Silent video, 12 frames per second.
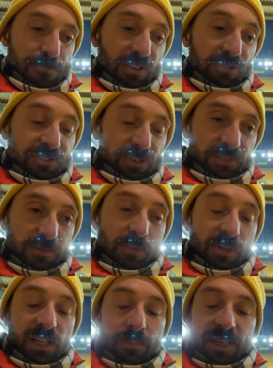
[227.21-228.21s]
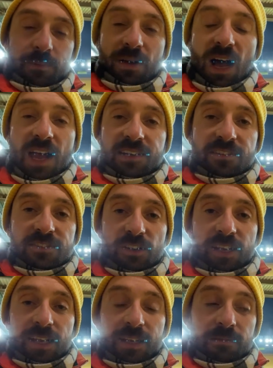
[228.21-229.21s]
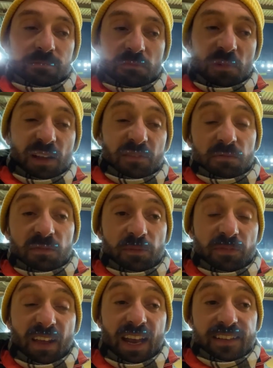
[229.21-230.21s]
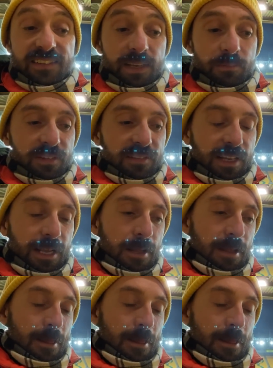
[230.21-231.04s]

Christoph Zimmermann coming in behind and slotting in fairly seamlessly.